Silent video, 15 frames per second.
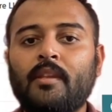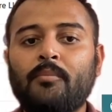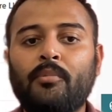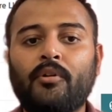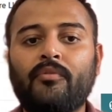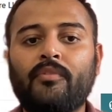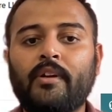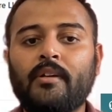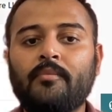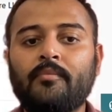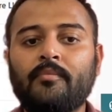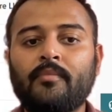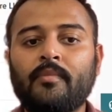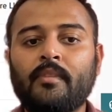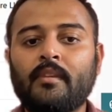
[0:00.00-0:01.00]
Perfect.
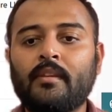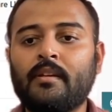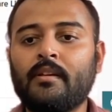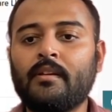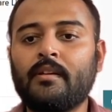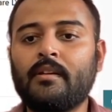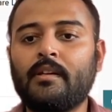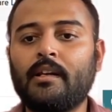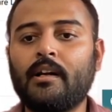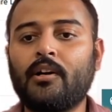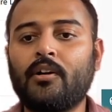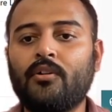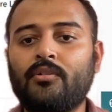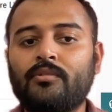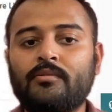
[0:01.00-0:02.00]

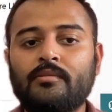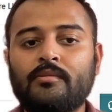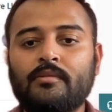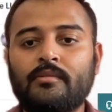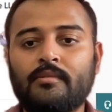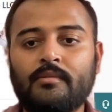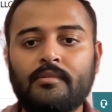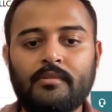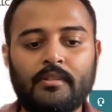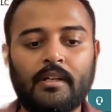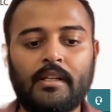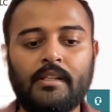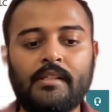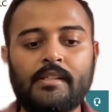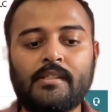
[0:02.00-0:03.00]
Now
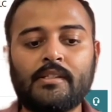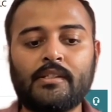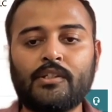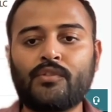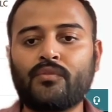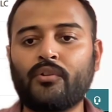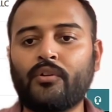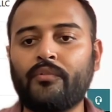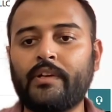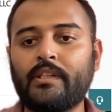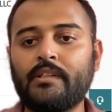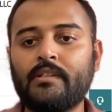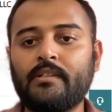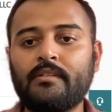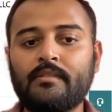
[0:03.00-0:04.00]
I'll just search for
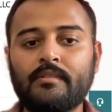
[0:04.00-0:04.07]
weather.